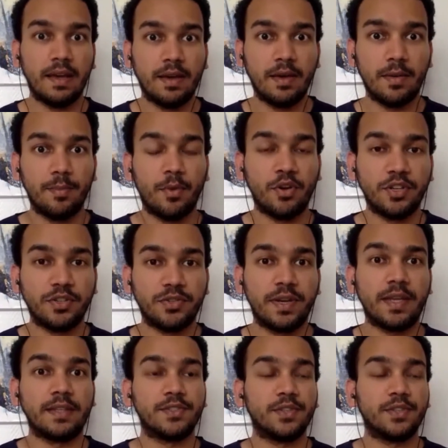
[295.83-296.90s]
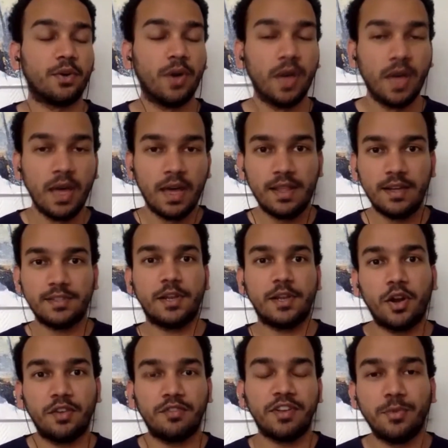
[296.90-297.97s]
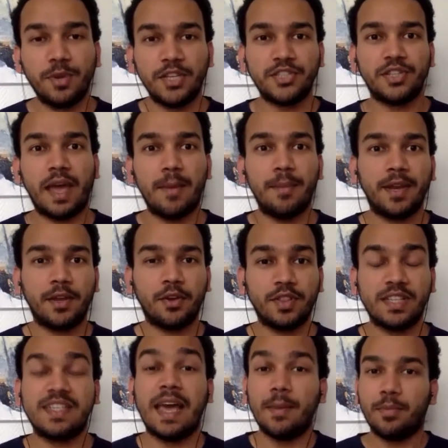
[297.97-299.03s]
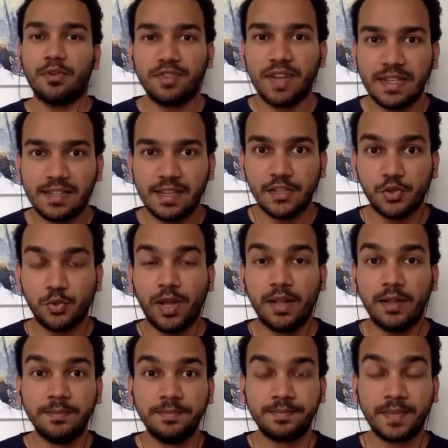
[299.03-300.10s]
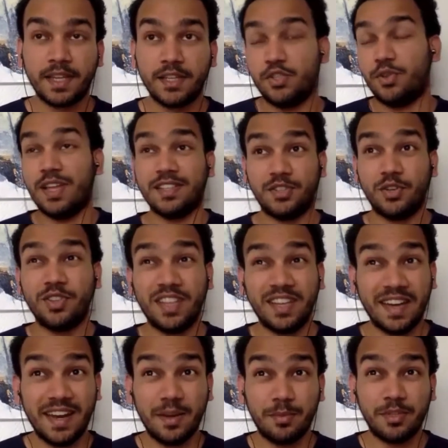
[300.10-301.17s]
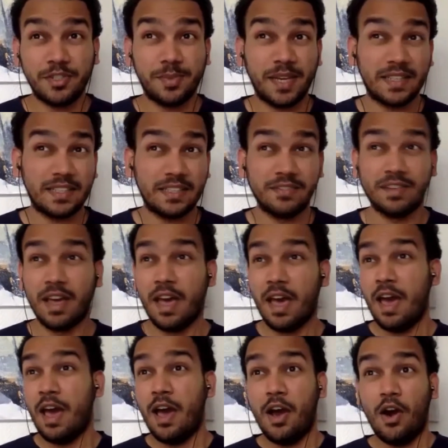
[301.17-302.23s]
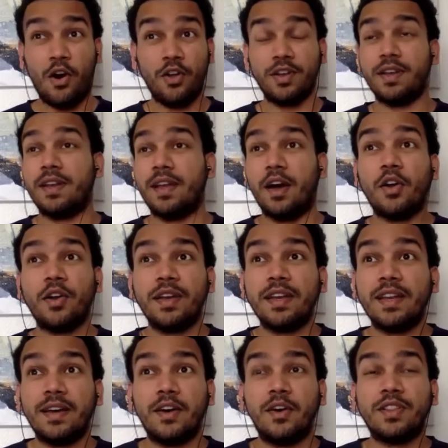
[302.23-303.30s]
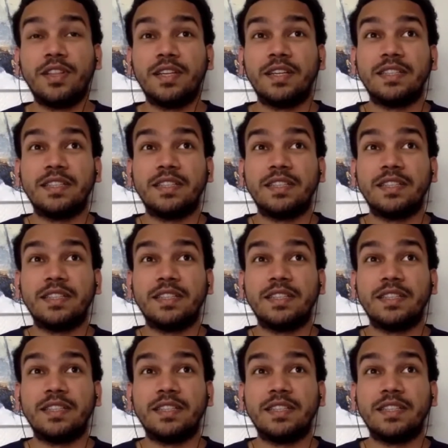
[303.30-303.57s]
monitoring. So there's a lot of innovation happening on the type of data as well. So that's on the data perspective. On the